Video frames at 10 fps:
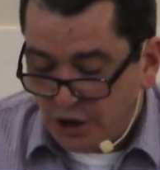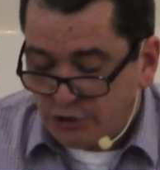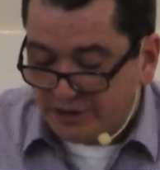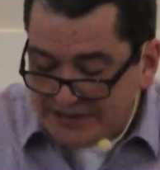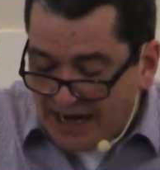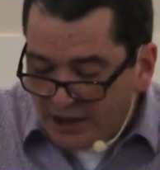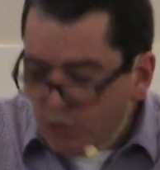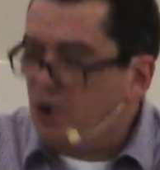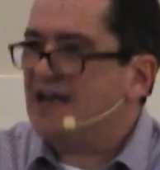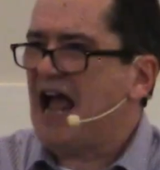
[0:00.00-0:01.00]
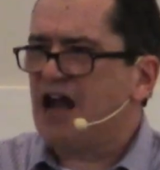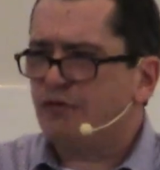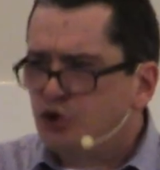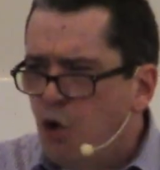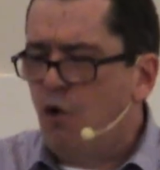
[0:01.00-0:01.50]
So exactly what kind
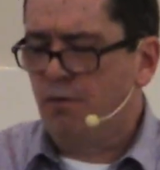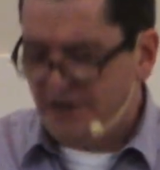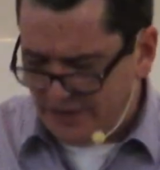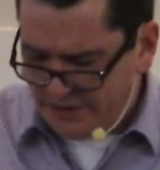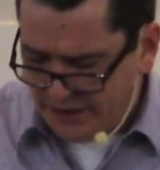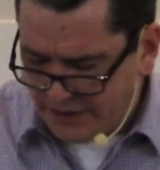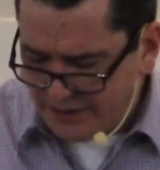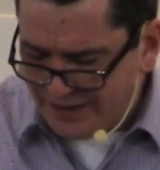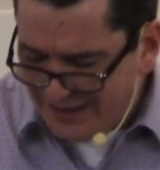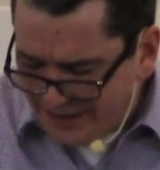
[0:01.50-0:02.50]
of torment, then,